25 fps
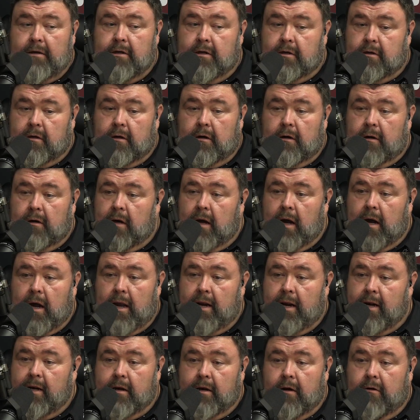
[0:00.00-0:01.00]
I just I
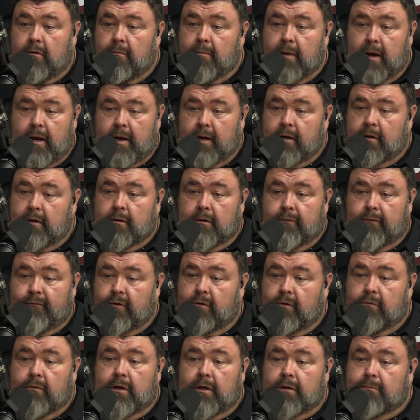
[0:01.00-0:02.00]
didn't know about it till a
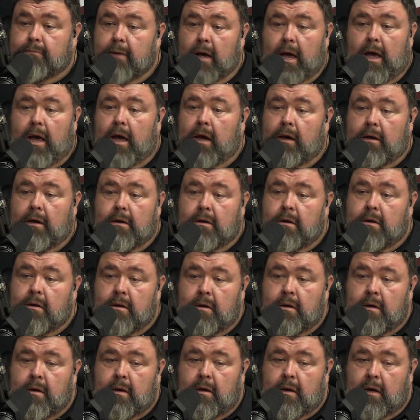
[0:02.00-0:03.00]
few weeks back,
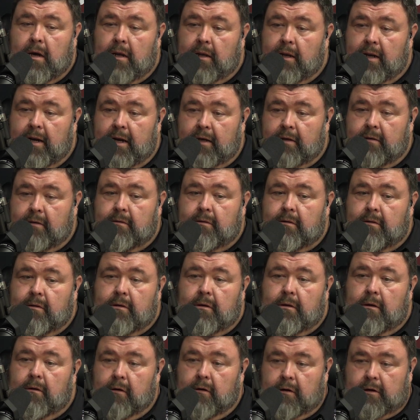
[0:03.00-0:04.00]
and then I
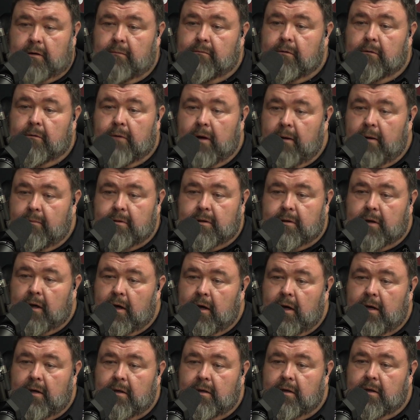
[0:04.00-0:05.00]
looked up the
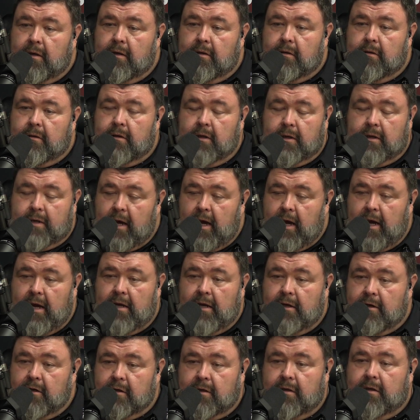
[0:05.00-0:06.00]
website and today
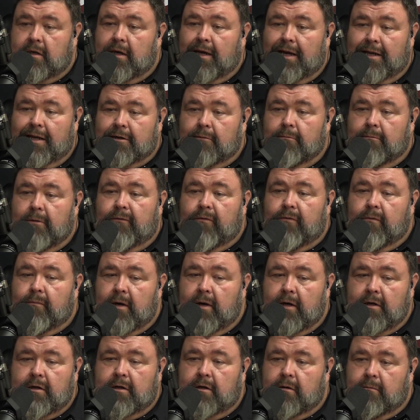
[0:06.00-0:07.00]
and just to get some
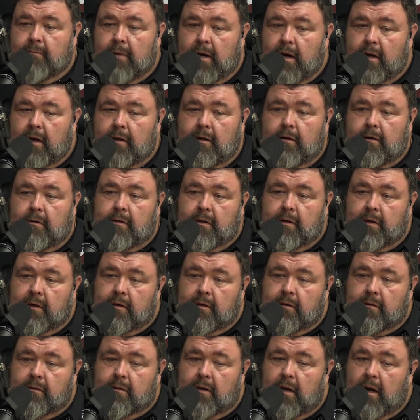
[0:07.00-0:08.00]
information about it,
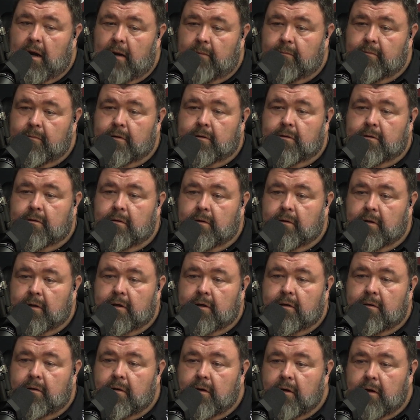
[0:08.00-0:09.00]
and I'm just
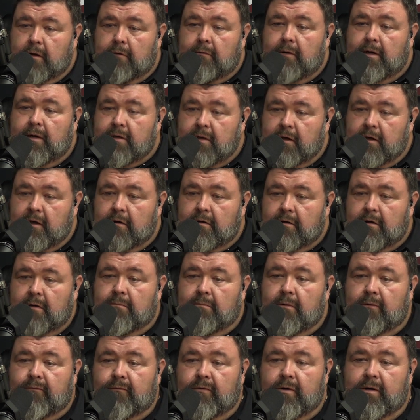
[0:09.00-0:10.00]
good good reason to go see
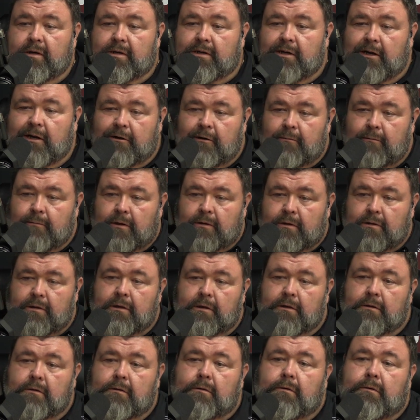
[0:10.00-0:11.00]
my friends down there at
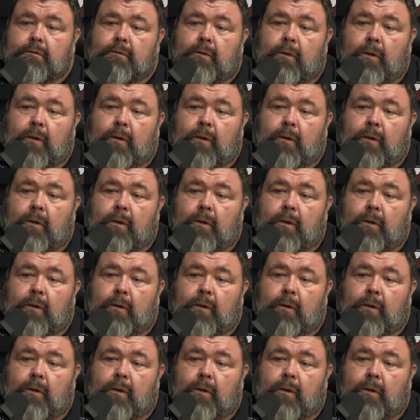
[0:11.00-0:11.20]
Mossy Oak.